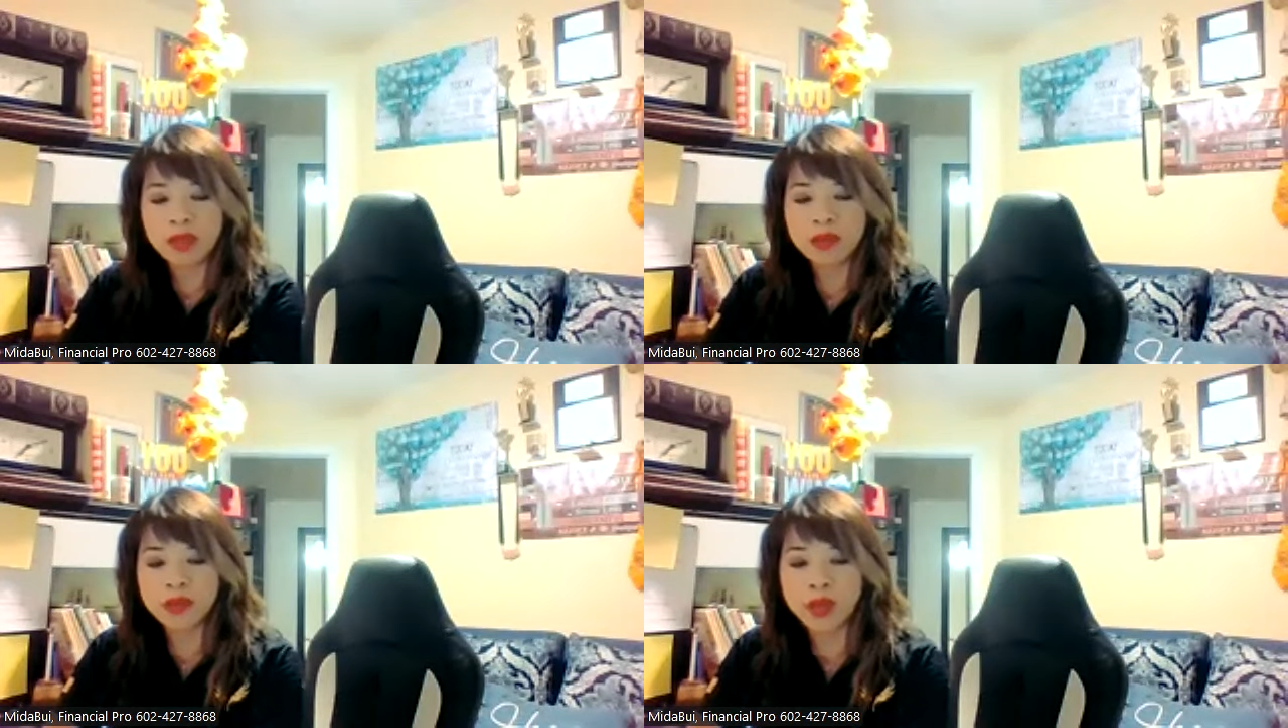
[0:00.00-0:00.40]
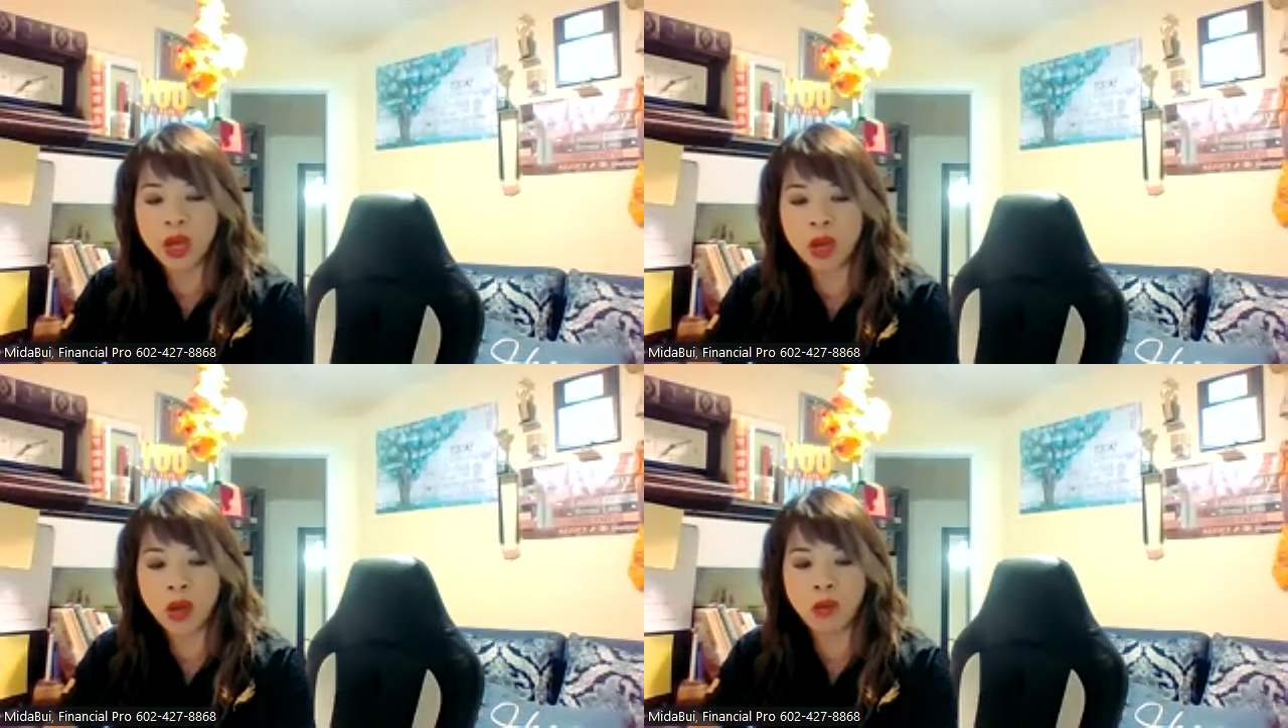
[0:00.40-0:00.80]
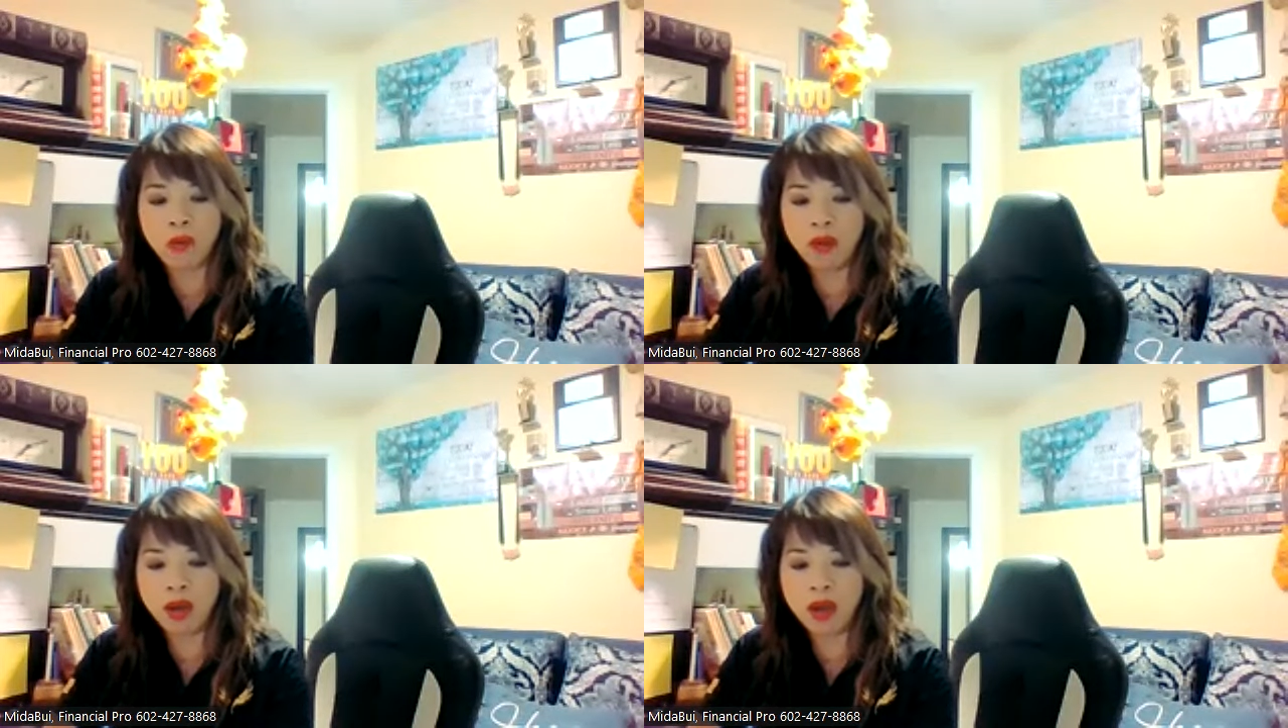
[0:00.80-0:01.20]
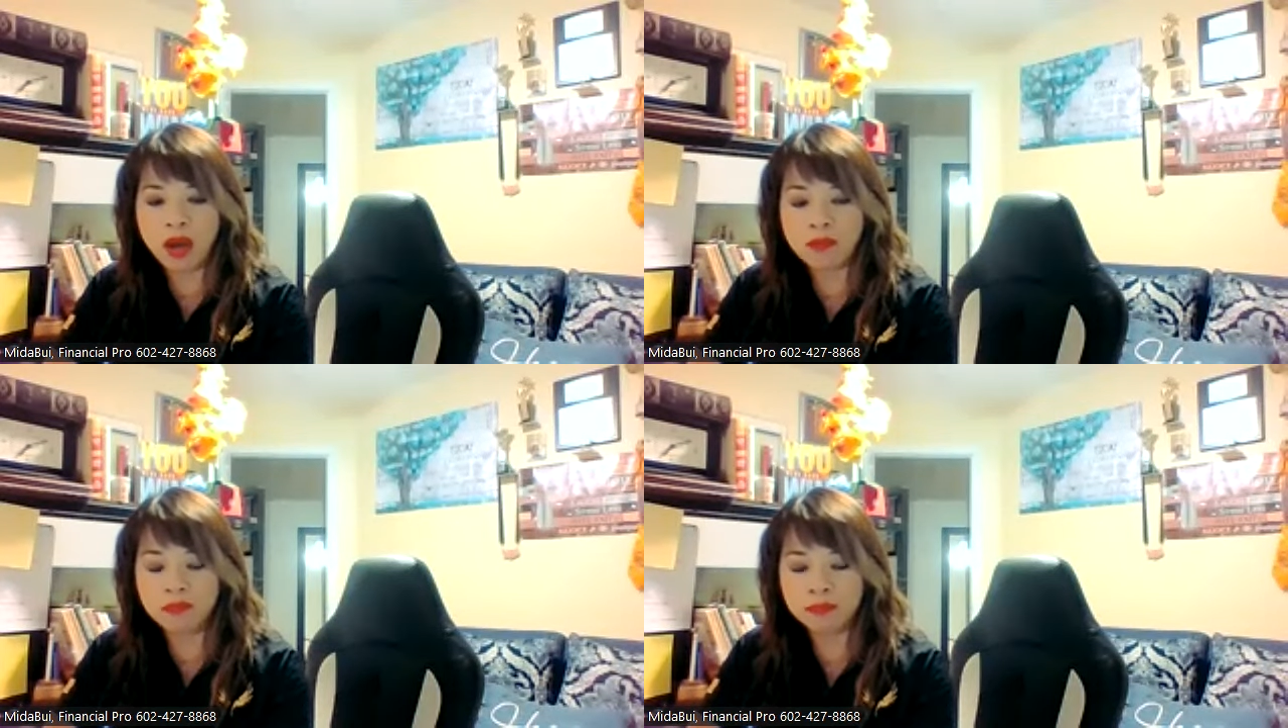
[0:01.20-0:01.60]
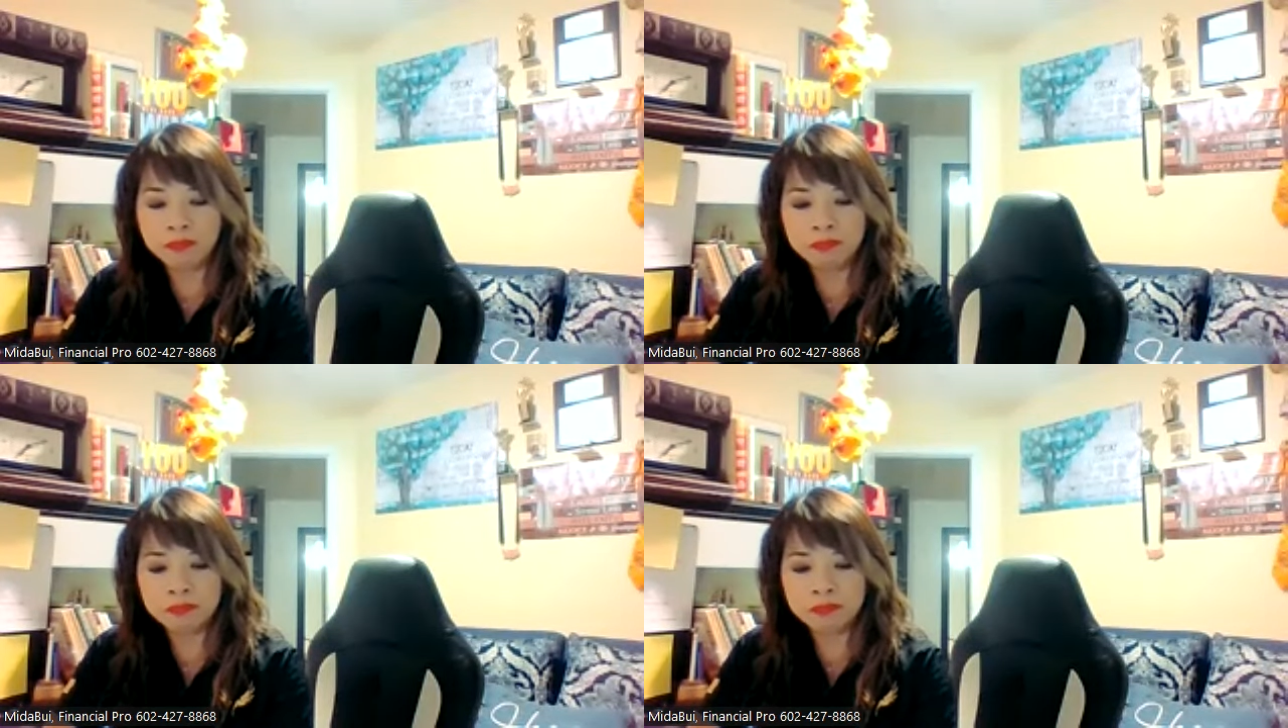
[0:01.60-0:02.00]
So,
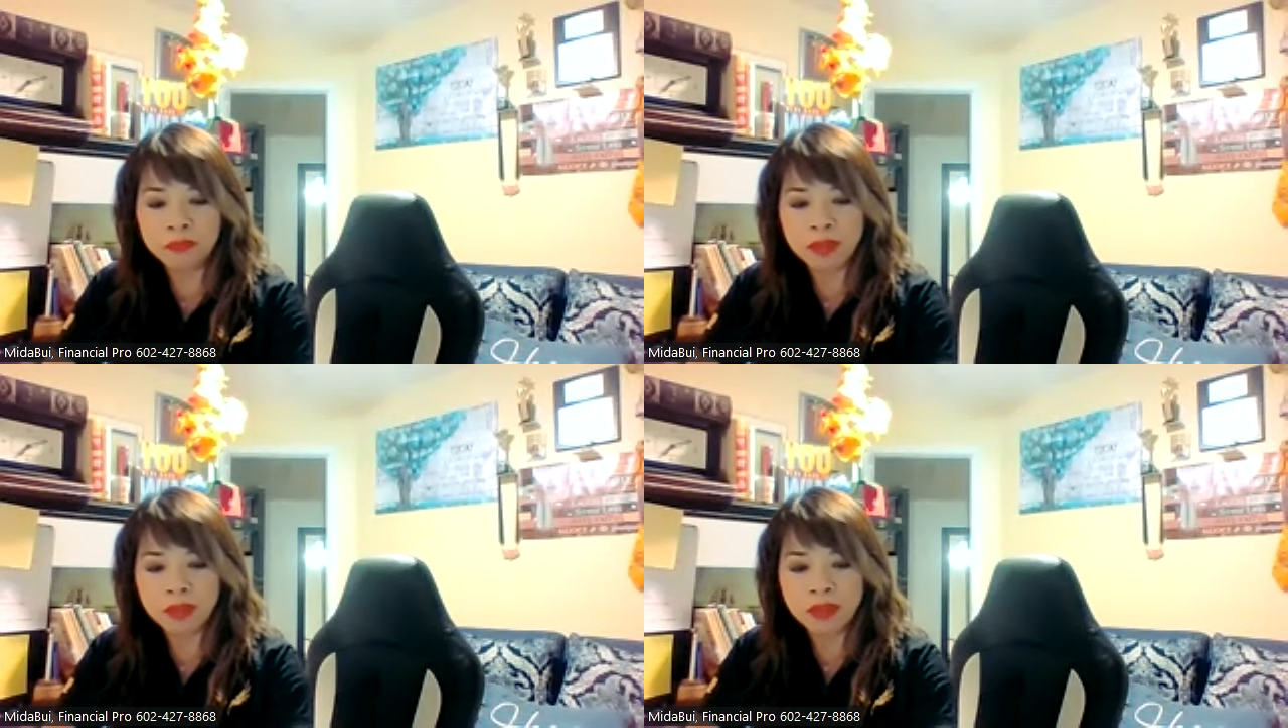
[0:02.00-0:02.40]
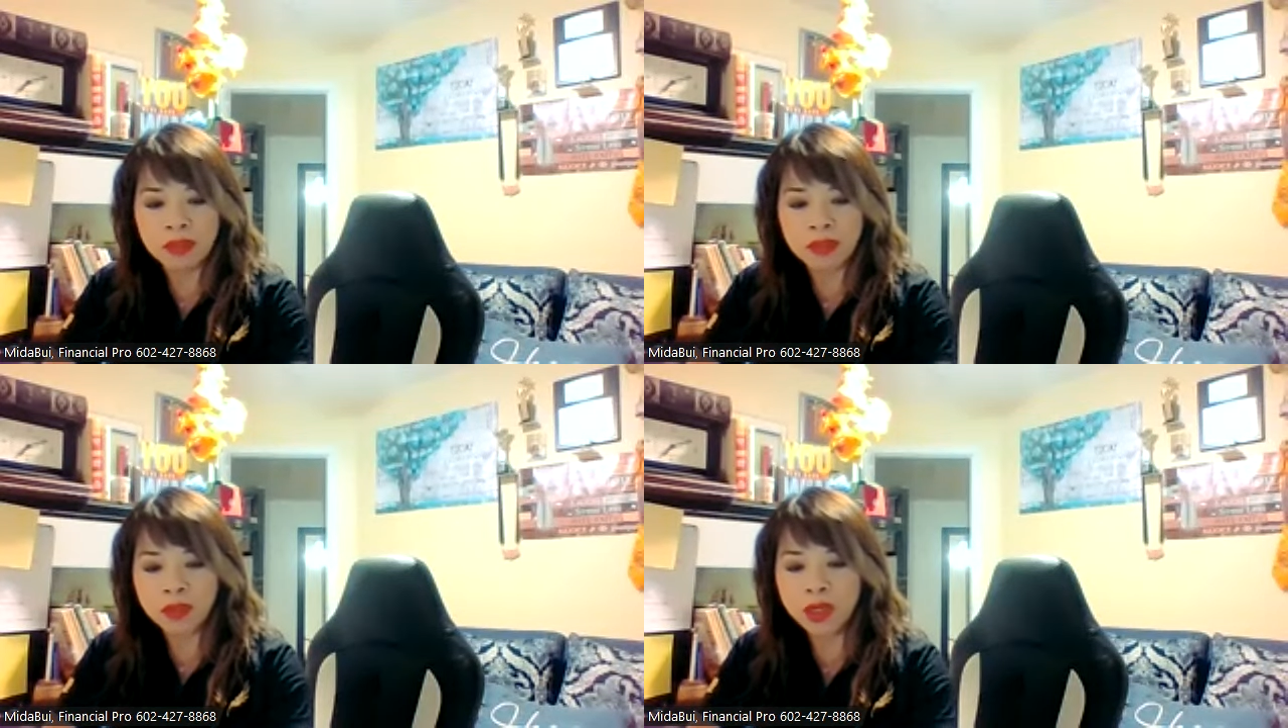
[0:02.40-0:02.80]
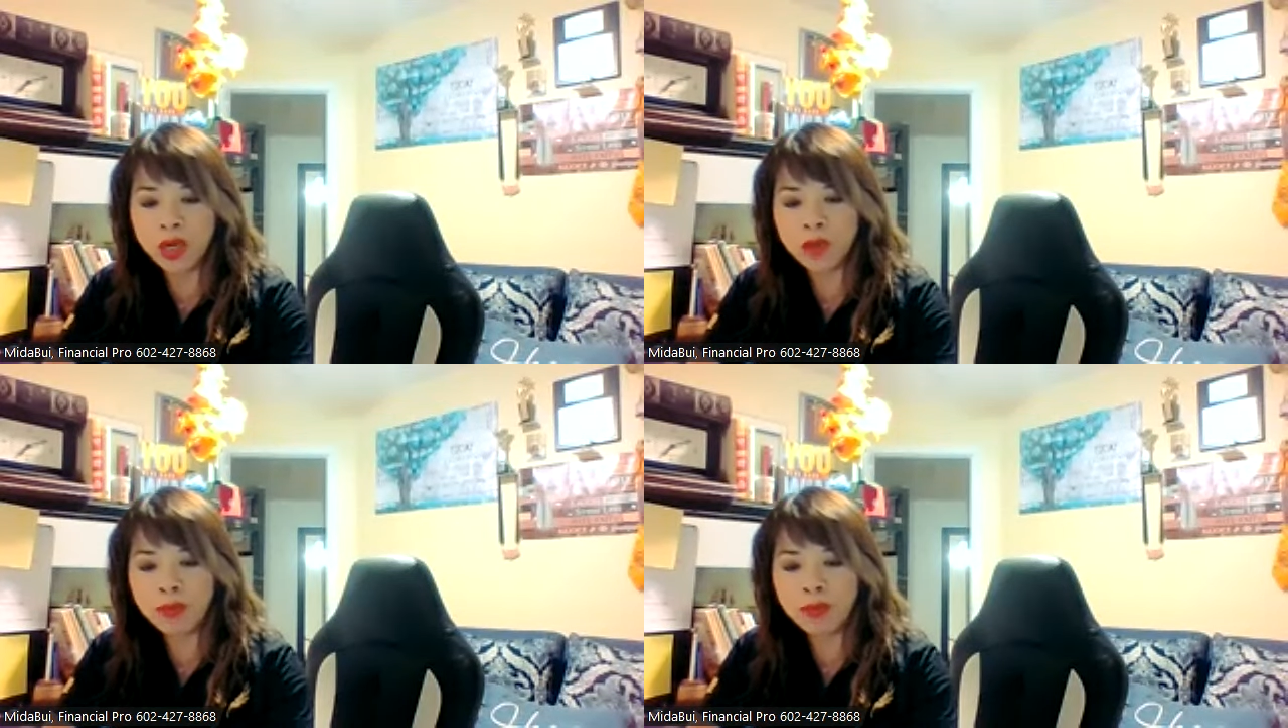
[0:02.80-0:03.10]
you know,